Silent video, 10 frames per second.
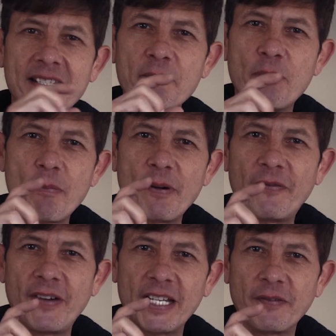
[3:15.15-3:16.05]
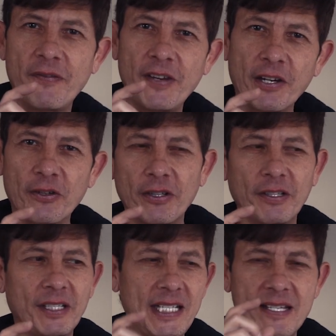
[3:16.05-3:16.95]
the Boba Fett figure
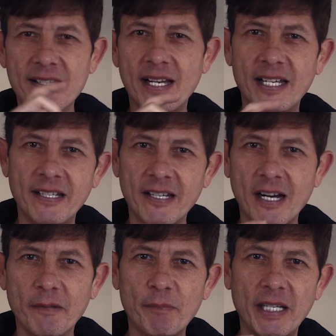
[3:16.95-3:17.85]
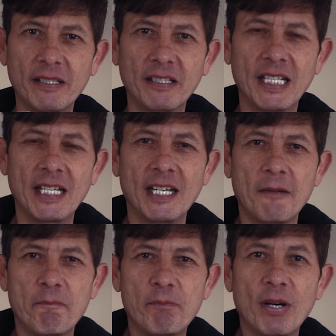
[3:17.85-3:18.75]
inside the cockpit,
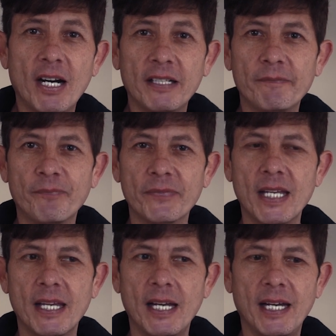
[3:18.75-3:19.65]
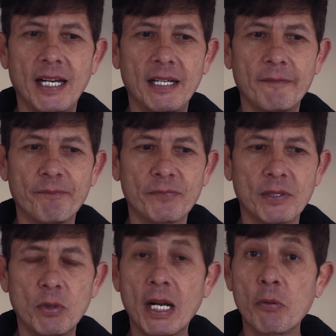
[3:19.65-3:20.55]
but
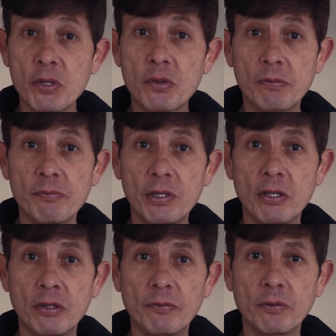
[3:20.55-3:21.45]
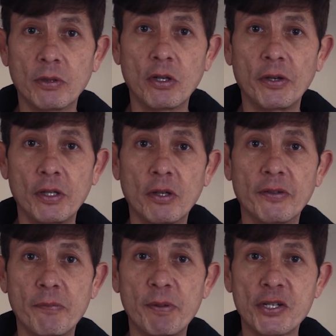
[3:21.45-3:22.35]
when I was, going
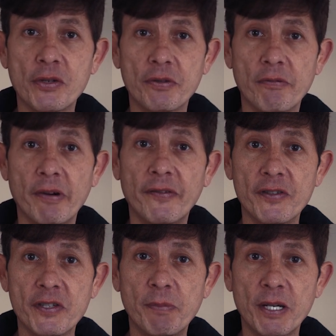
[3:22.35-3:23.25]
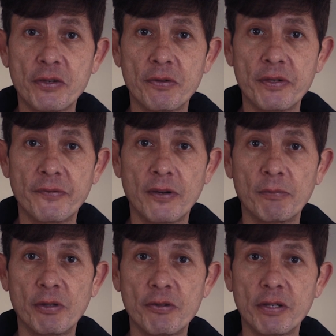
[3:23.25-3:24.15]
over the pictures, the reference pictures
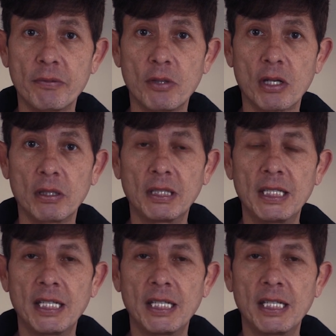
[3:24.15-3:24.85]
from the original model,